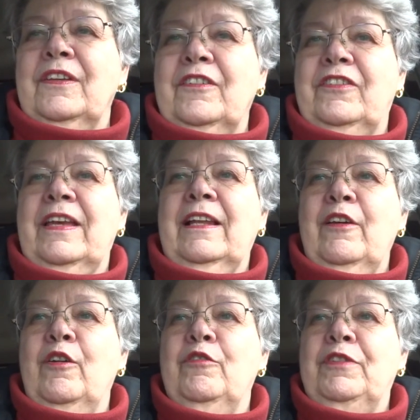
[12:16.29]
C L
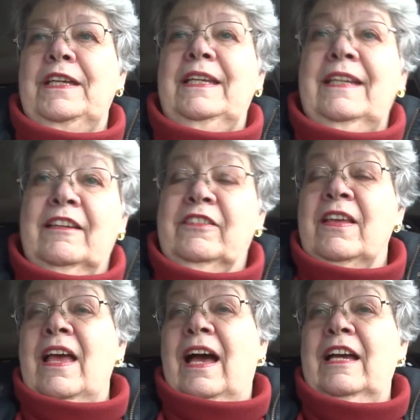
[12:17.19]
O V E S.
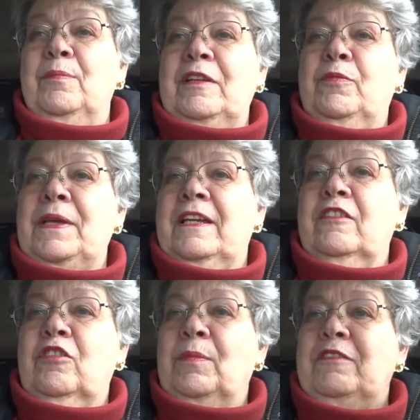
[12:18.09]
I'd be
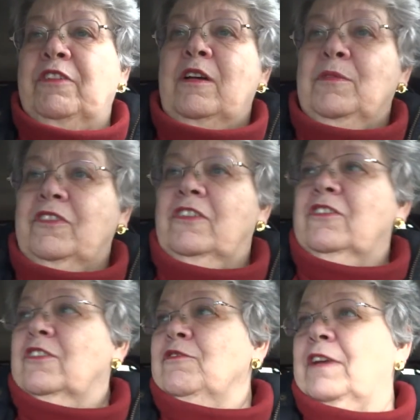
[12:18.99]
speaking to my
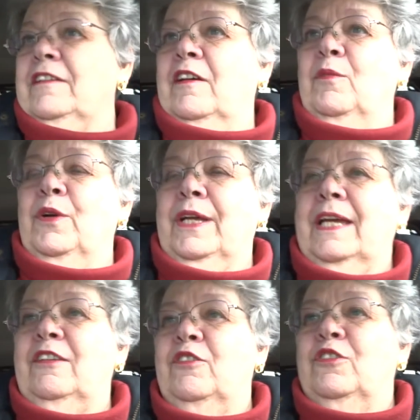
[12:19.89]
pharmacist to find out what
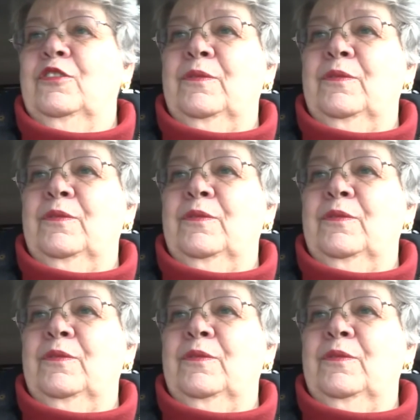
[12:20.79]
can you do.